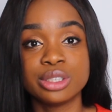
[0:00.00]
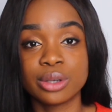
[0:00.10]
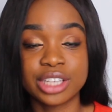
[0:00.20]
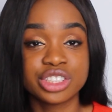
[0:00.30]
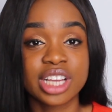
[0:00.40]
your
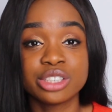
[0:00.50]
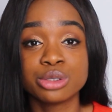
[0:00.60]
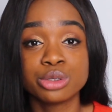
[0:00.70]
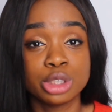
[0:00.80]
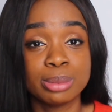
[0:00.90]

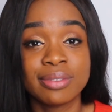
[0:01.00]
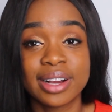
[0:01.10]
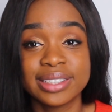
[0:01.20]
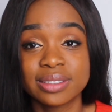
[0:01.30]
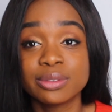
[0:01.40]
educational
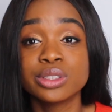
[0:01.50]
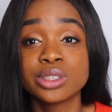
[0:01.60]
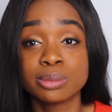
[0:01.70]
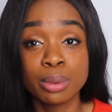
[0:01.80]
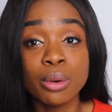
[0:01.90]
supervisor for
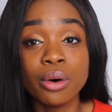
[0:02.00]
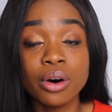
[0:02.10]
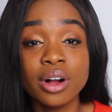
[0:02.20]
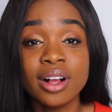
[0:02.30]
support.